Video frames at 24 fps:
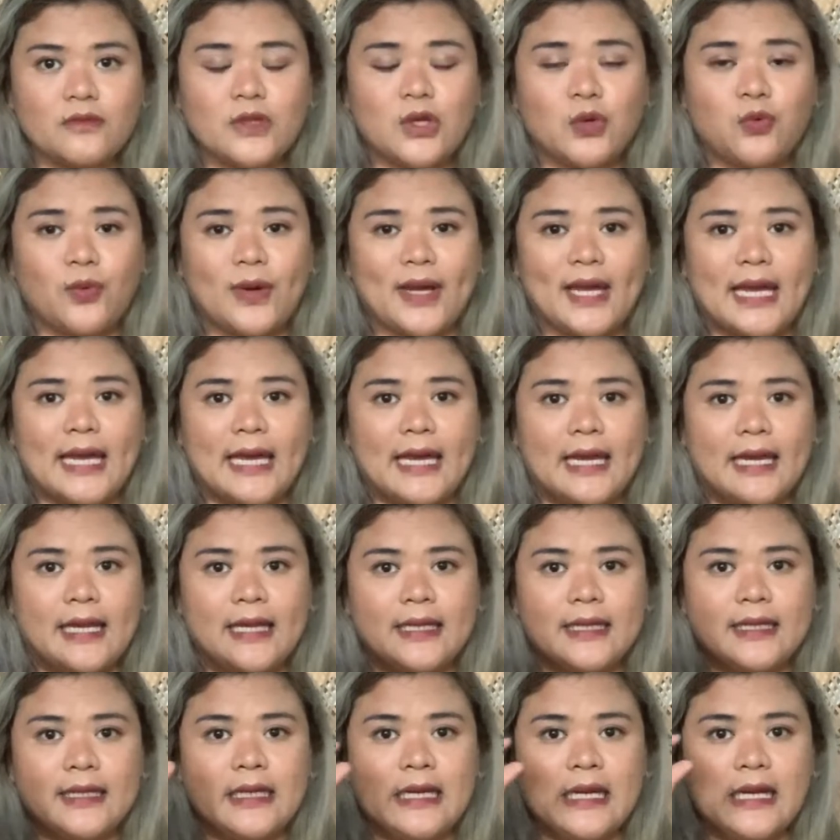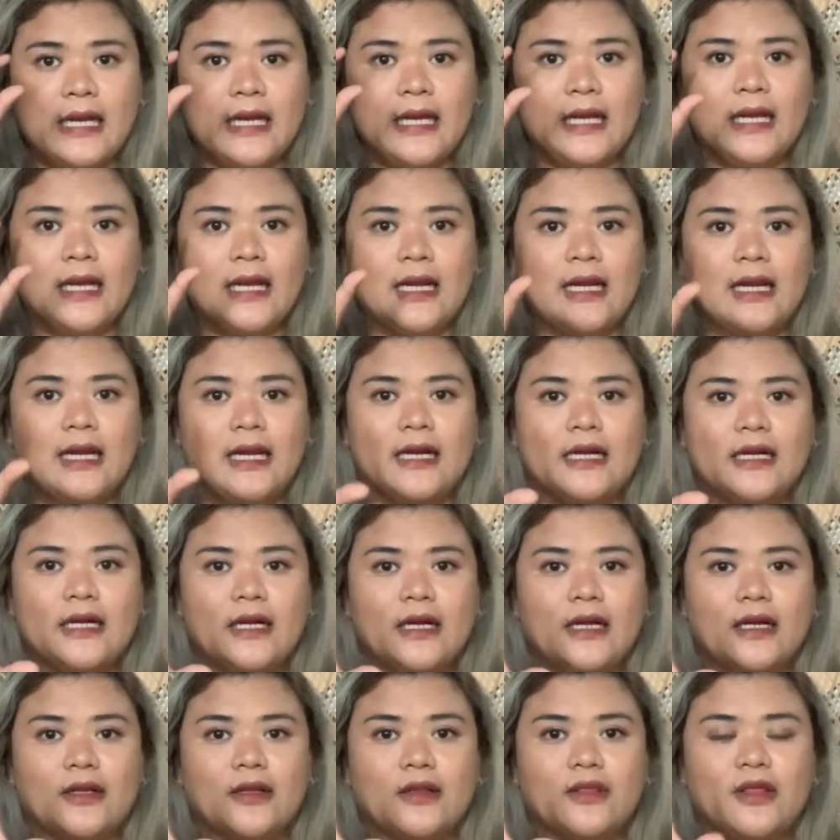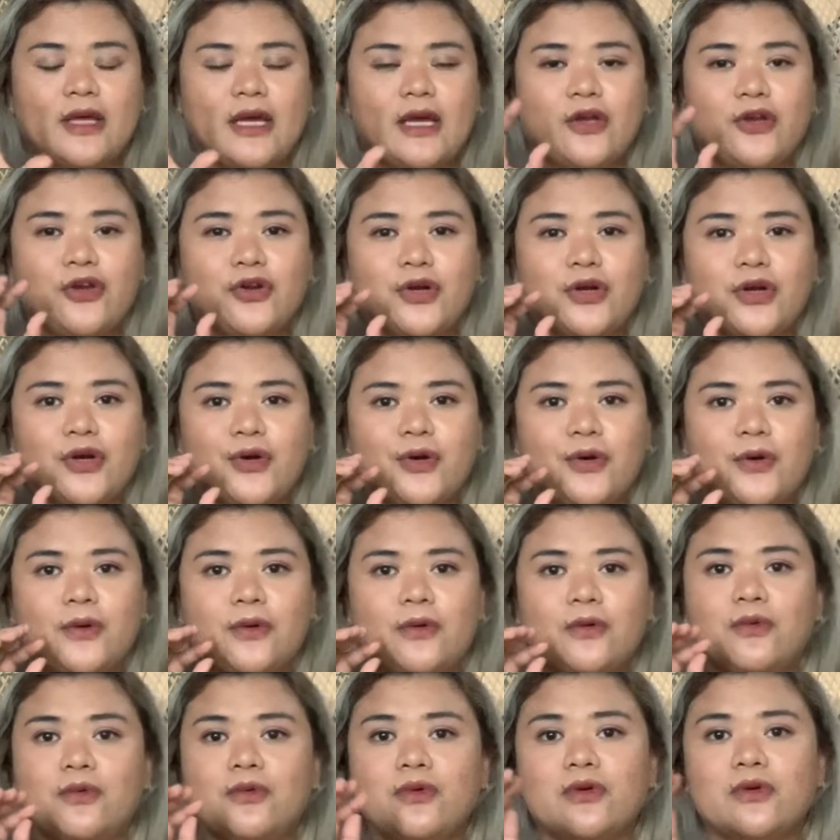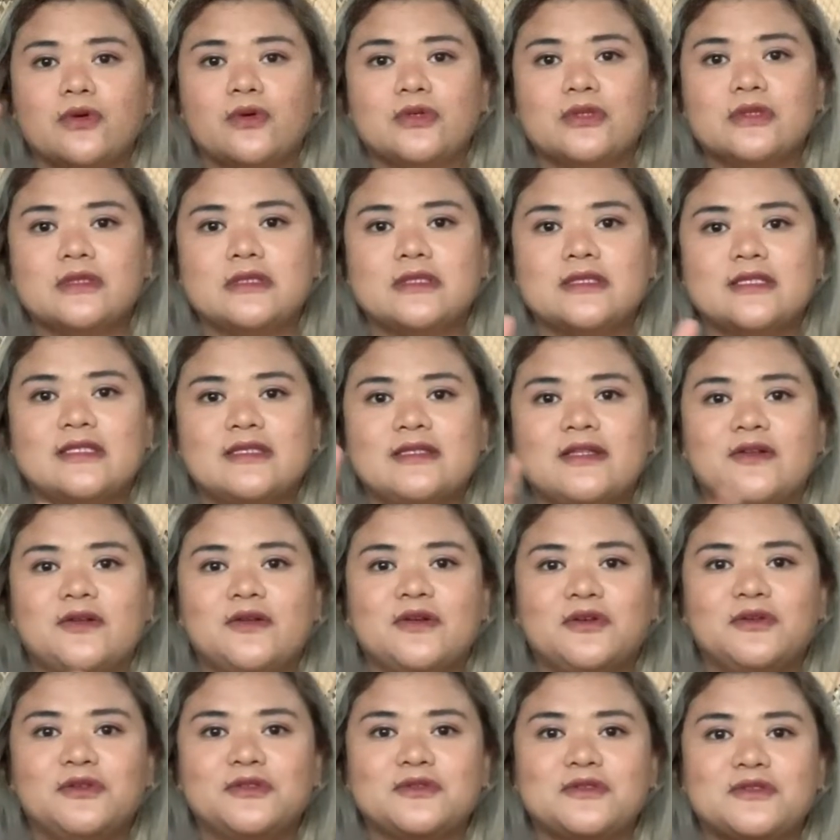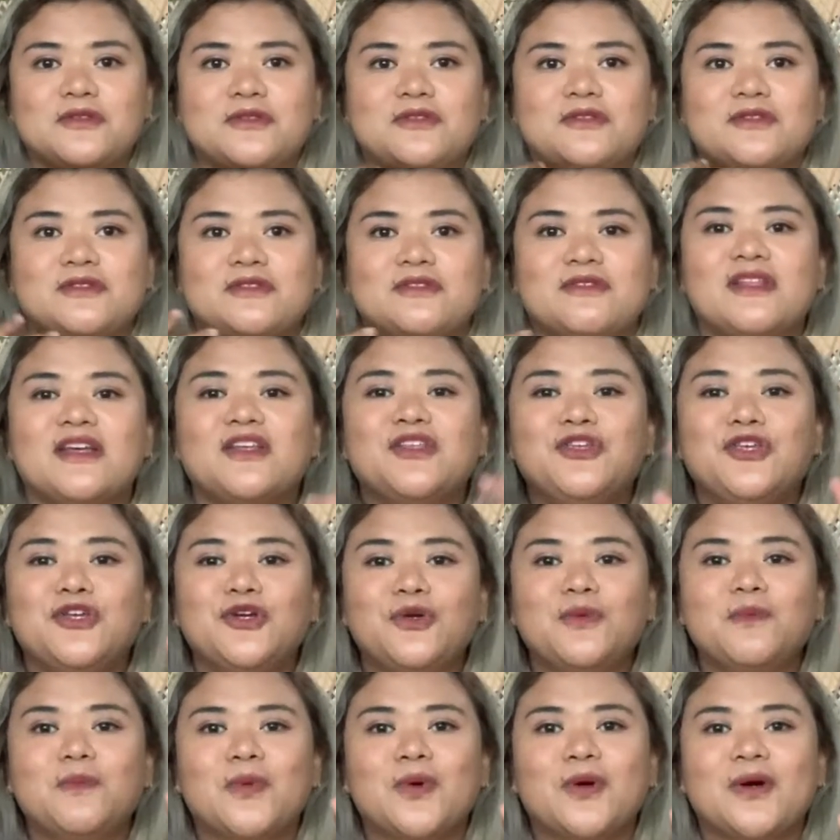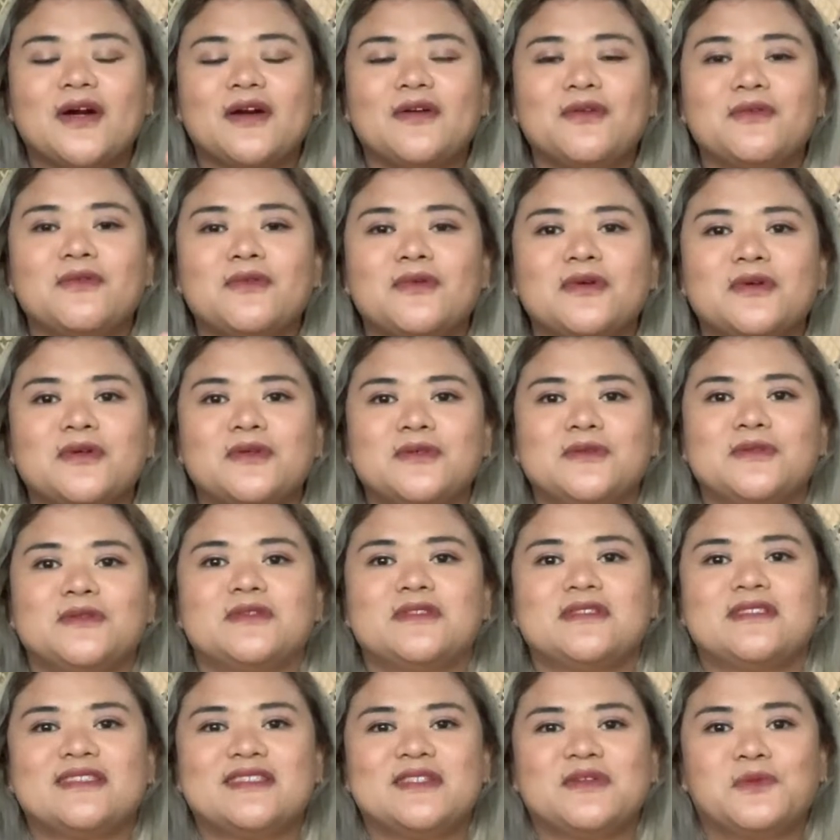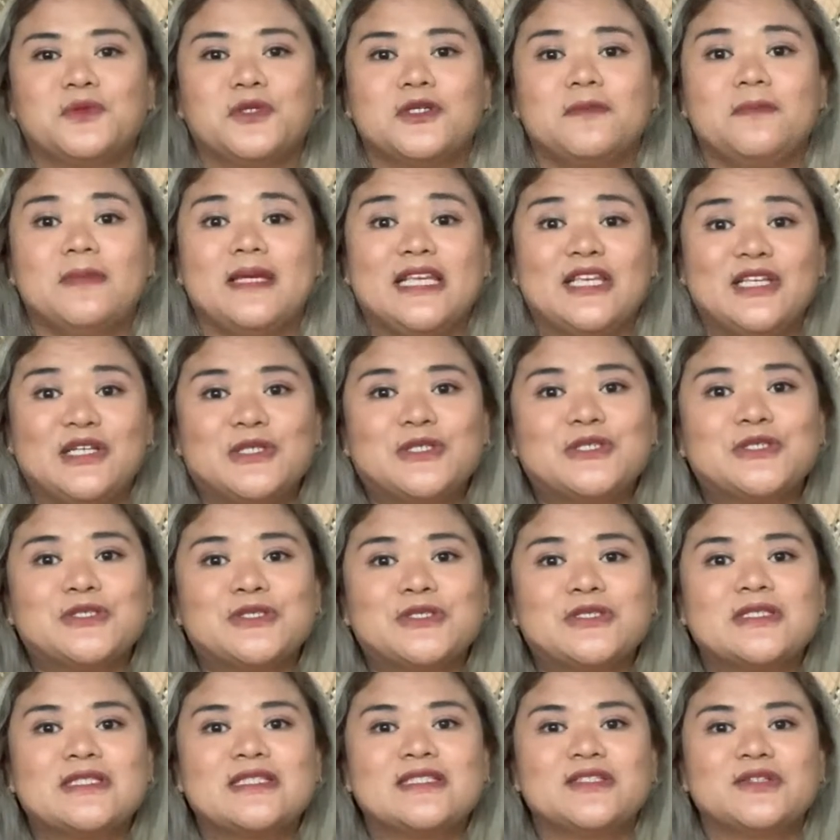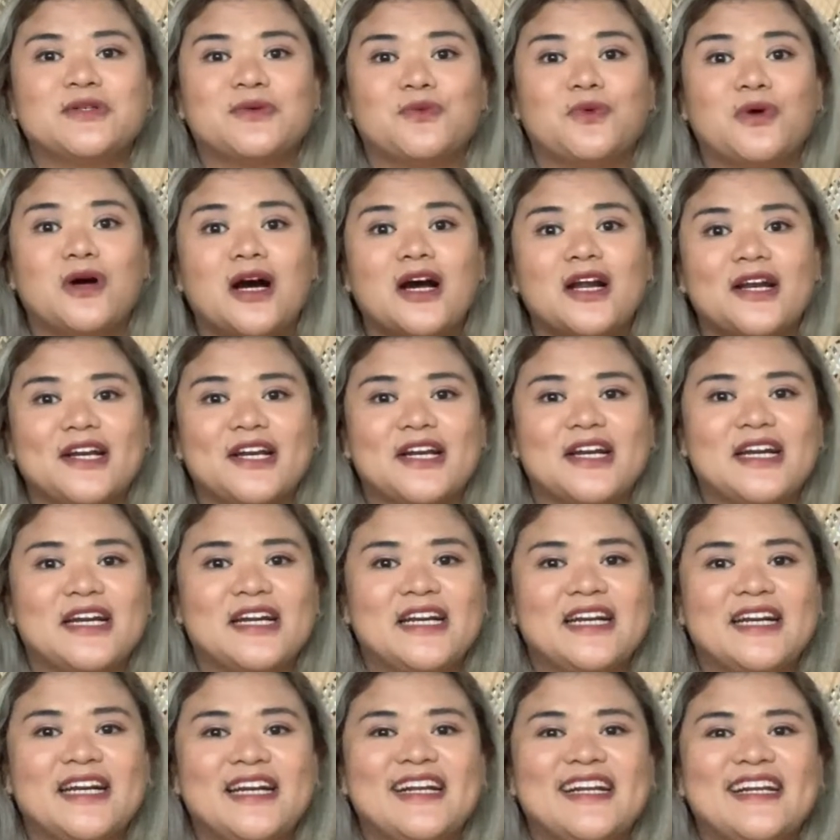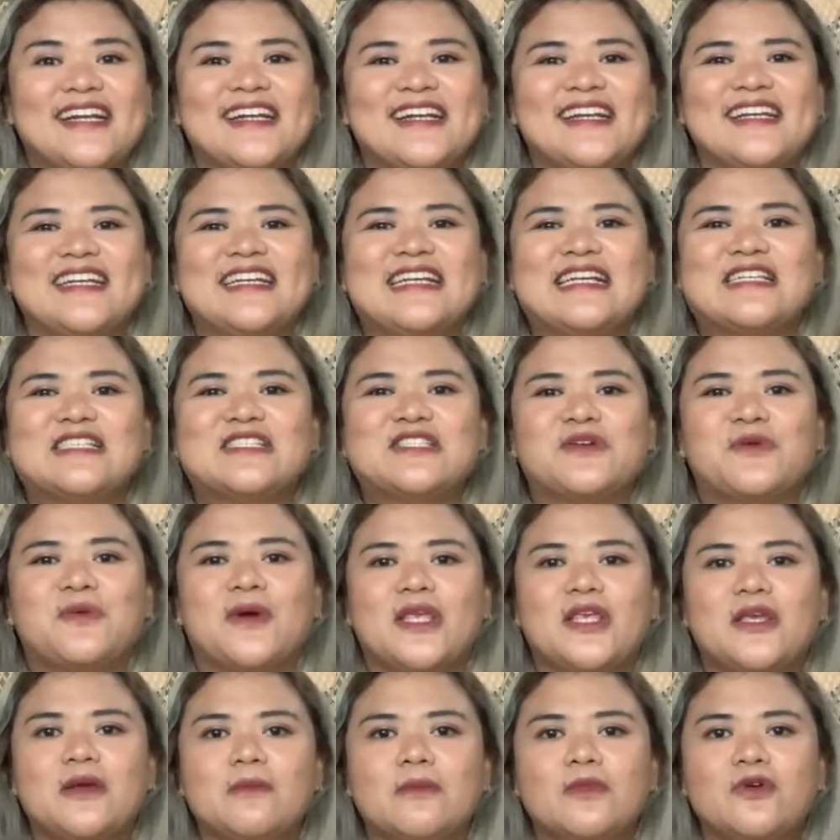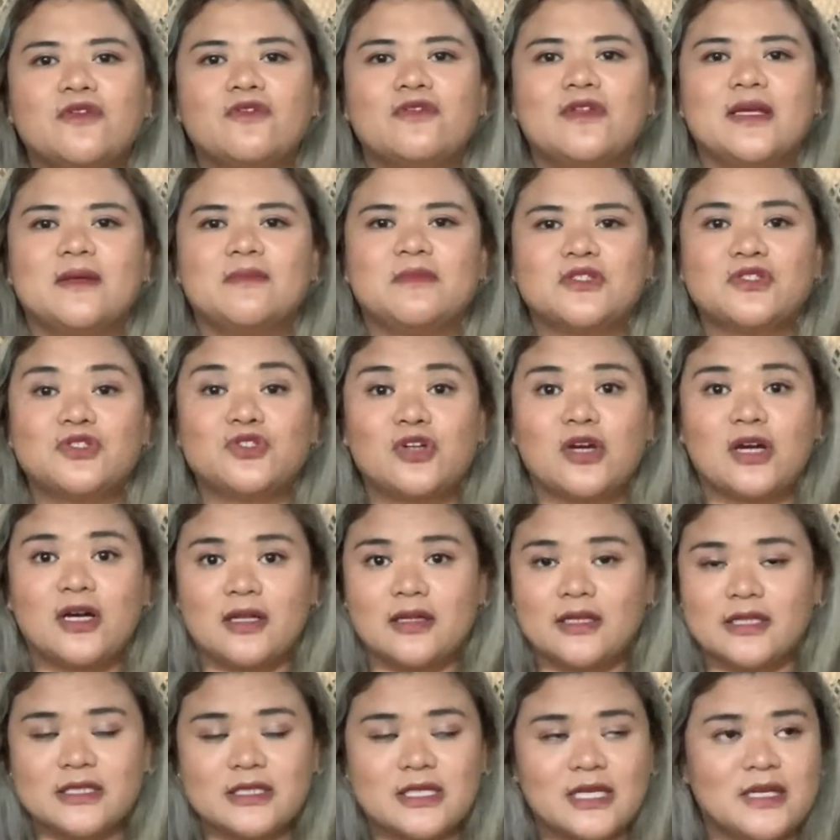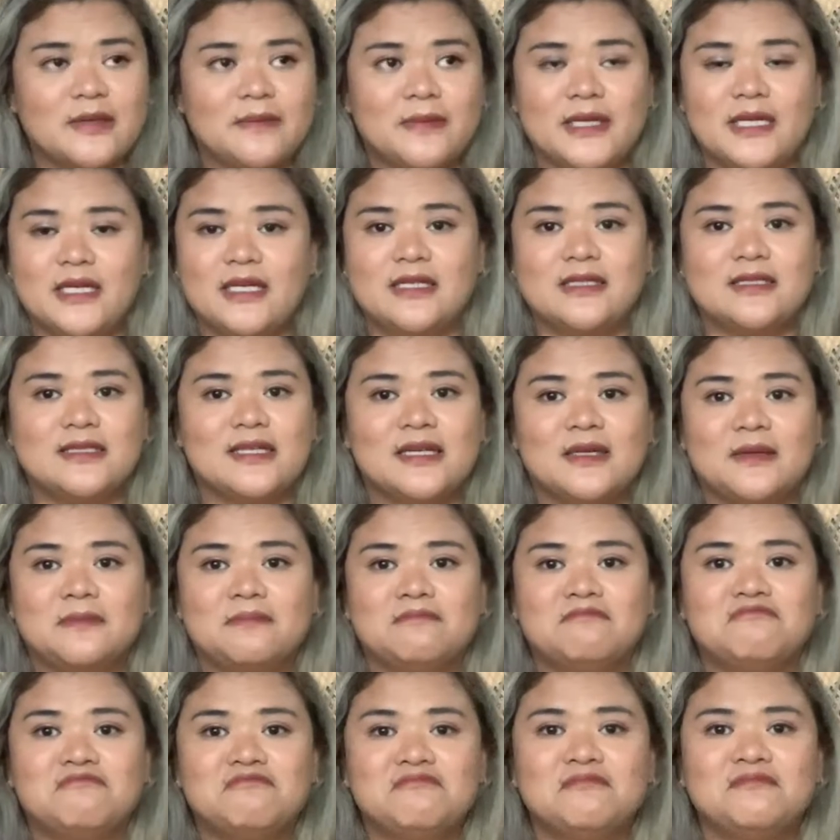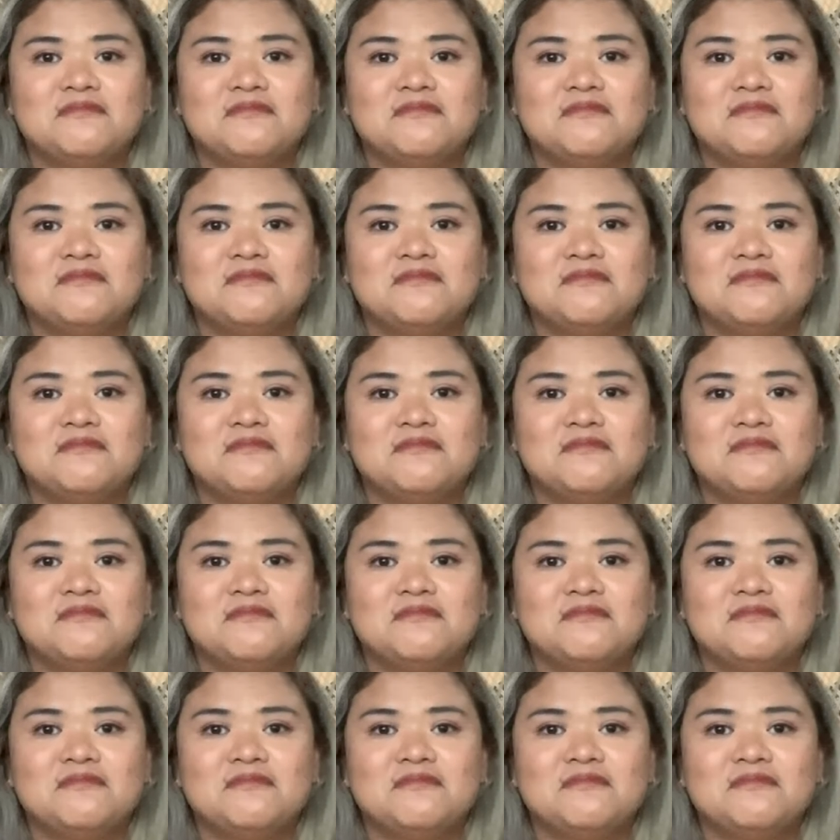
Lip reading: when they grow roots, the newborn roots would be used to water. So when you move them to soil, there's gonna be some